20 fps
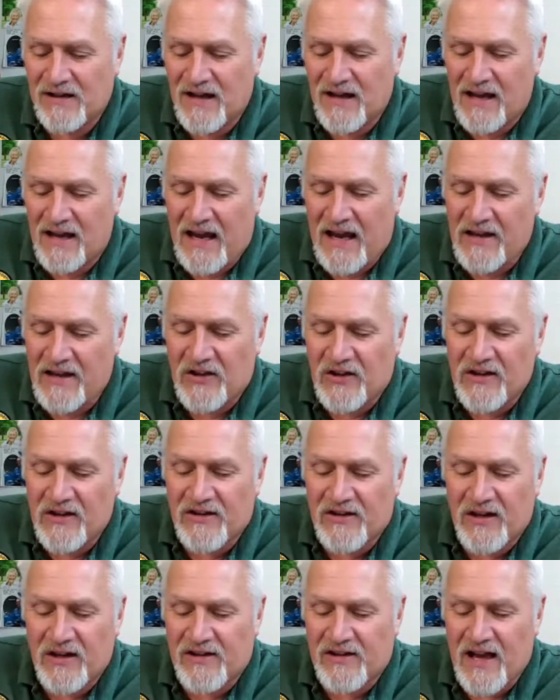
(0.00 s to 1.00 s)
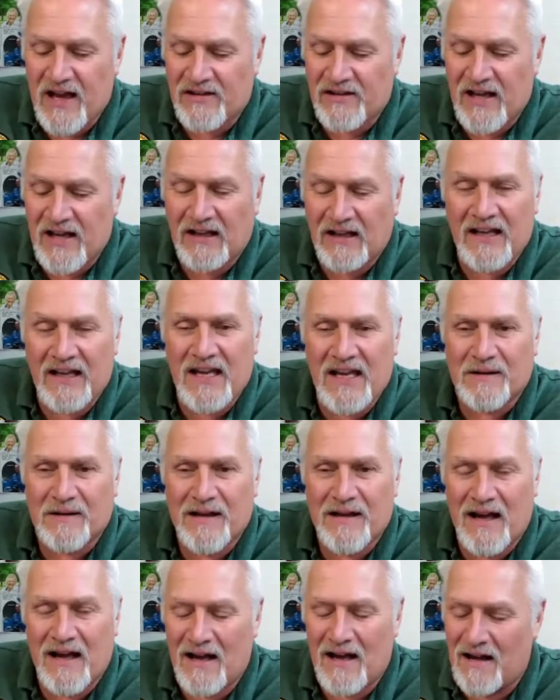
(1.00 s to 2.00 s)
KC6SLE,
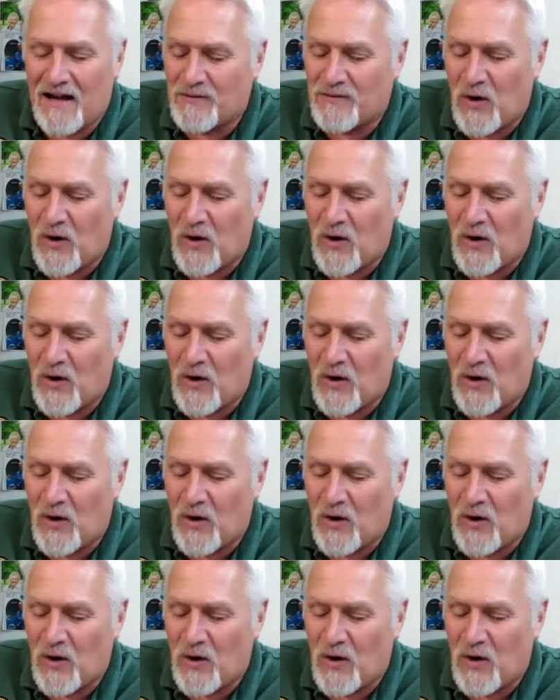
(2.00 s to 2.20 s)
uh,